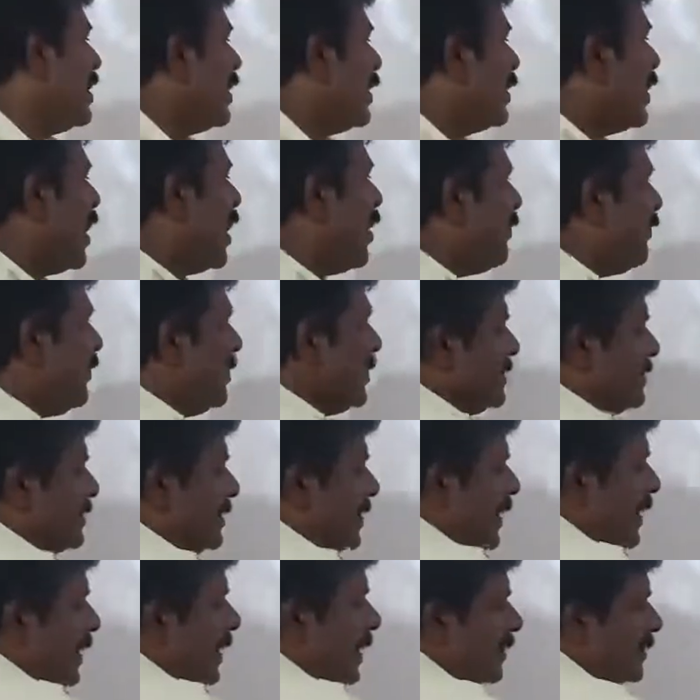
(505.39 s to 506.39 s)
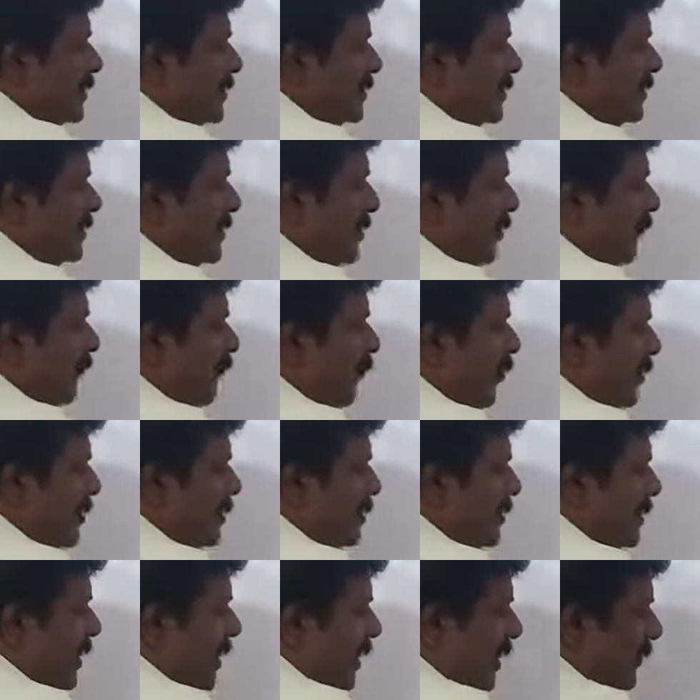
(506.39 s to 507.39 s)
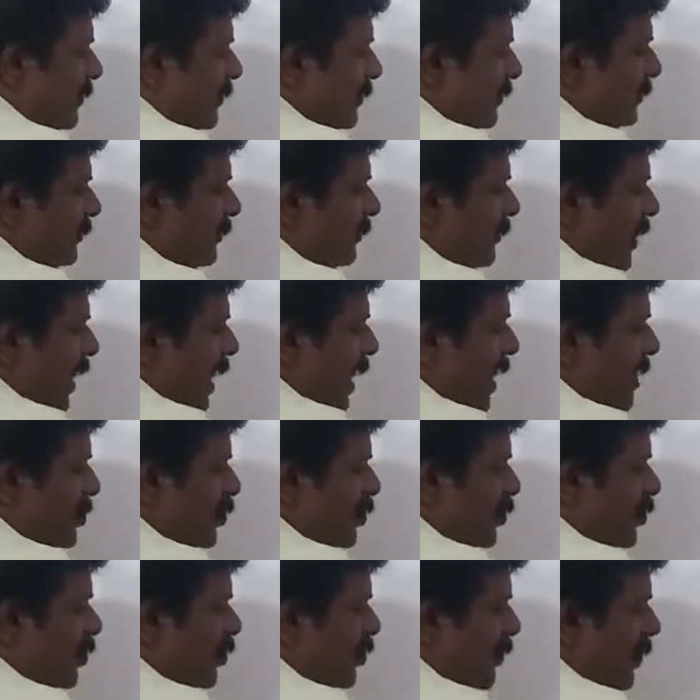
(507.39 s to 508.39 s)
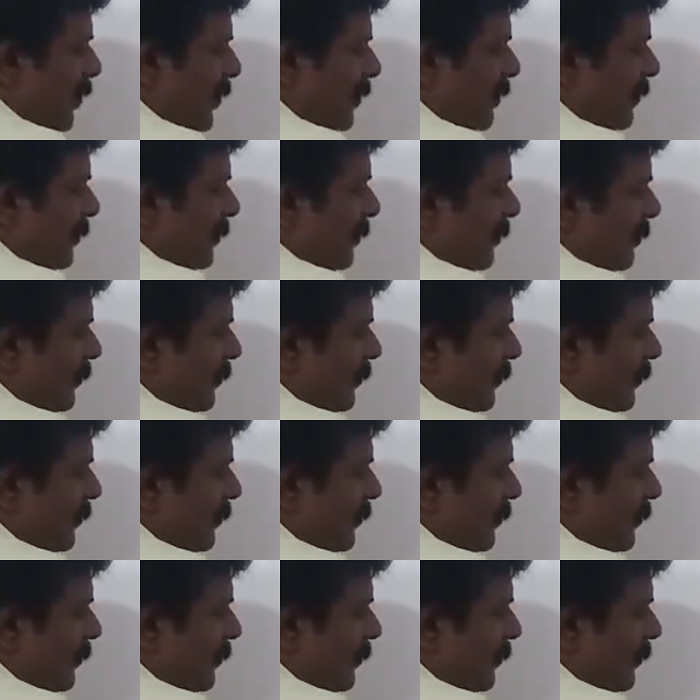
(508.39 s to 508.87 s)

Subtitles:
Now let's say step 1 start as usual,